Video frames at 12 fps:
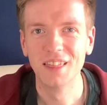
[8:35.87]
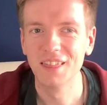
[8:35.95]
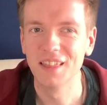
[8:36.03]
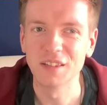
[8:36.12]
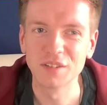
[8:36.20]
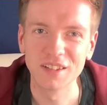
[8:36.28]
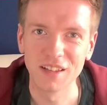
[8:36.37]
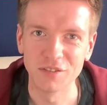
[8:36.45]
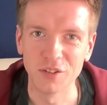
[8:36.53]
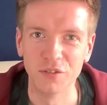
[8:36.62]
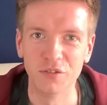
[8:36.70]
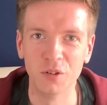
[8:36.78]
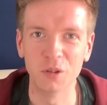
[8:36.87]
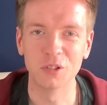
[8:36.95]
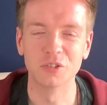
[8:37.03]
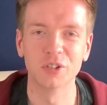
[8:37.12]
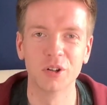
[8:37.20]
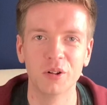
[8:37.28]
This gives you full
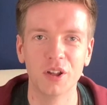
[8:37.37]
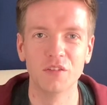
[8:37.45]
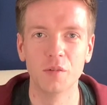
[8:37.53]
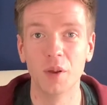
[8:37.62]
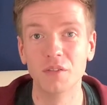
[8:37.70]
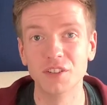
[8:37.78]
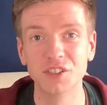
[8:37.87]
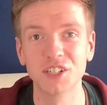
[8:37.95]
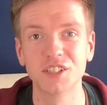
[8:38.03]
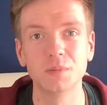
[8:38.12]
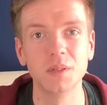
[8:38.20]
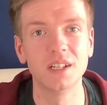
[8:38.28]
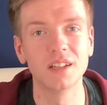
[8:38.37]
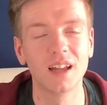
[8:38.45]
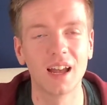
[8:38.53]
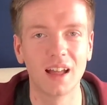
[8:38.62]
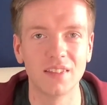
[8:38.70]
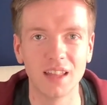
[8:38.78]
control over both the shutter speed
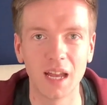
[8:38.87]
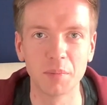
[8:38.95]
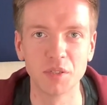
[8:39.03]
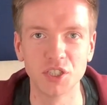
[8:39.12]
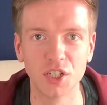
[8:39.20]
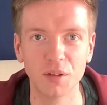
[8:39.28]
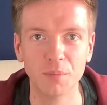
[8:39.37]
and the aperture,